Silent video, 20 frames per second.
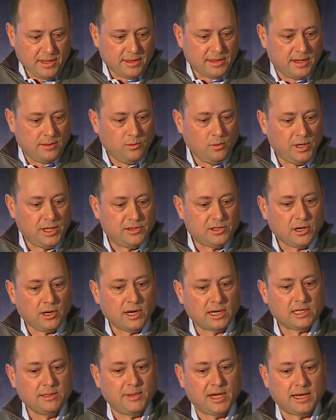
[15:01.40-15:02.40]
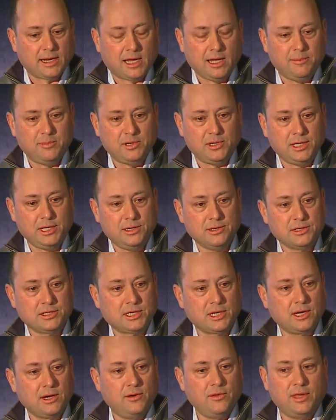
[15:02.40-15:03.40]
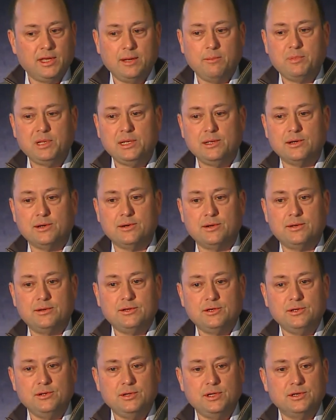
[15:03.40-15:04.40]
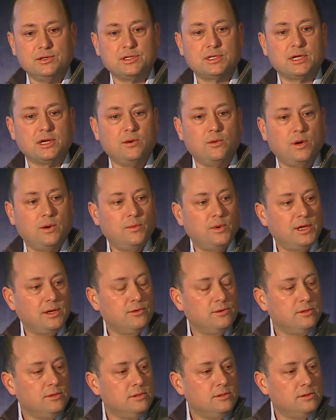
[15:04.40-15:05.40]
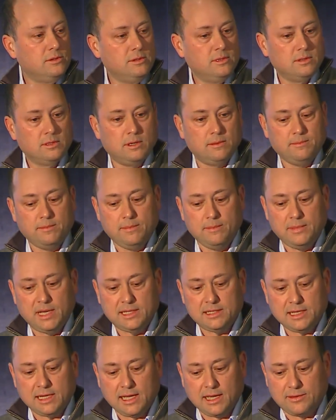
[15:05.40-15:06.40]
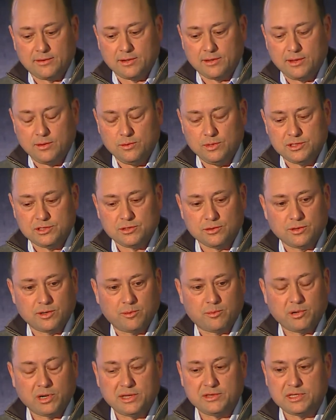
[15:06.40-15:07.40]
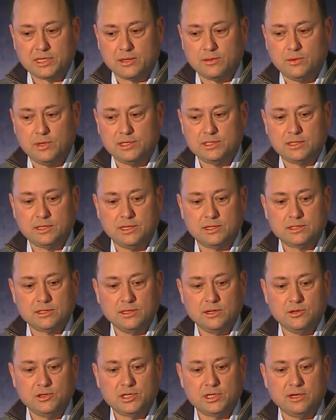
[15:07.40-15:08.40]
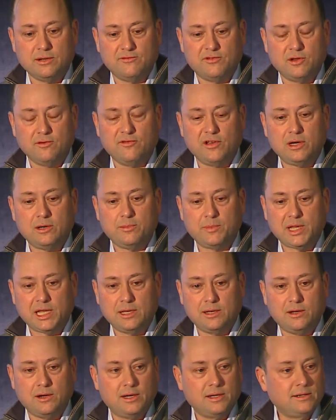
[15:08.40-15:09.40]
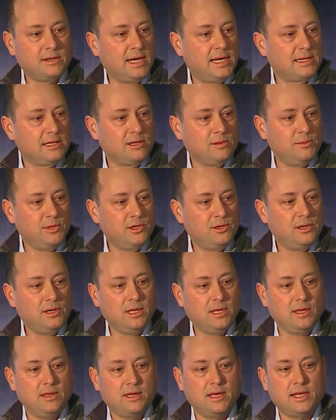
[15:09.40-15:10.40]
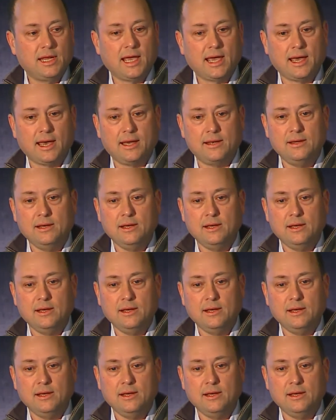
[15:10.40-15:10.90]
that we talked about a couple of years ago that appeared 2 years ago when we met together that was sort of pressing was this notion of developing an online community that had,